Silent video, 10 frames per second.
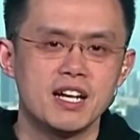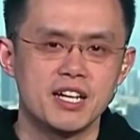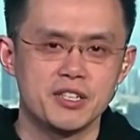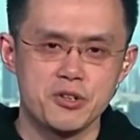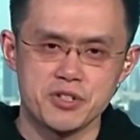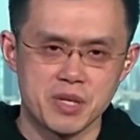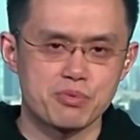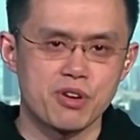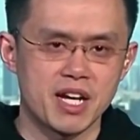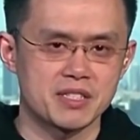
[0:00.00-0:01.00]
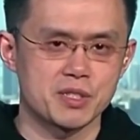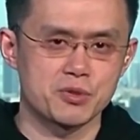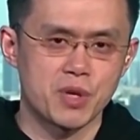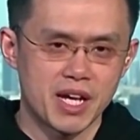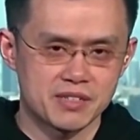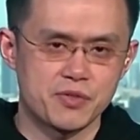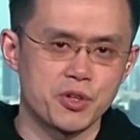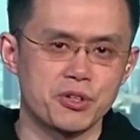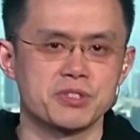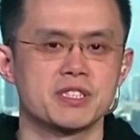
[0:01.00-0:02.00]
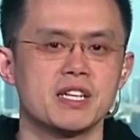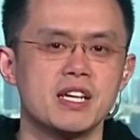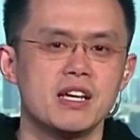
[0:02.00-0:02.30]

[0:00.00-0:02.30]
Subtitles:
usually price rise follows.